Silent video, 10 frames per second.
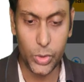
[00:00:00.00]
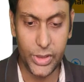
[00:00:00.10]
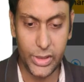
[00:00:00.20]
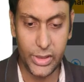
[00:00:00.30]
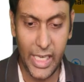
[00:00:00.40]

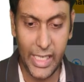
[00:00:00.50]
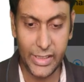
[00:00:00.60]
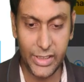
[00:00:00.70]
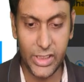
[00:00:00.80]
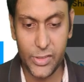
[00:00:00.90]
this and
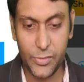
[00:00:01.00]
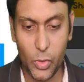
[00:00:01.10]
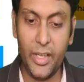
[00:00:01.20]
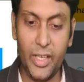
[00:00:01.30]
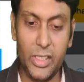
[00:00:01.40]
search for
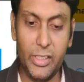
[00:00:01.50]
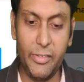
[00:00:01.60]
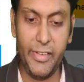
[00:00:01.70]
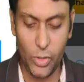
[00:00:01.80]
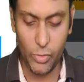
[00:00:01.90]
another
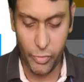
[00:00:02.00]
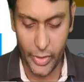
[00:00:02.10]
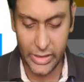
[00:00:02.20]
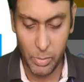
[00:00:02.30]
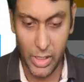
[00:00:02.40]
video. For
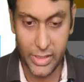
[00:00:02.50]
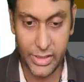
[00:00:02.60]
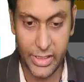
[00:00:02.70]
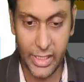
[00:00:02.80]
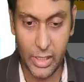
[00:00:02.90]
example, let's
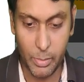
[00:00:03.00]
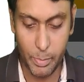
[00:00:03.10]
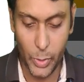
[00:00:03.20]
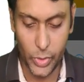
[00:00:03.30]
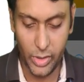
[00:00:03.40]
say
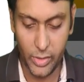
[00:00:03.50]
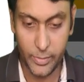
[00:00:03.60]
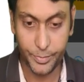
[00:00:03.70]
computer.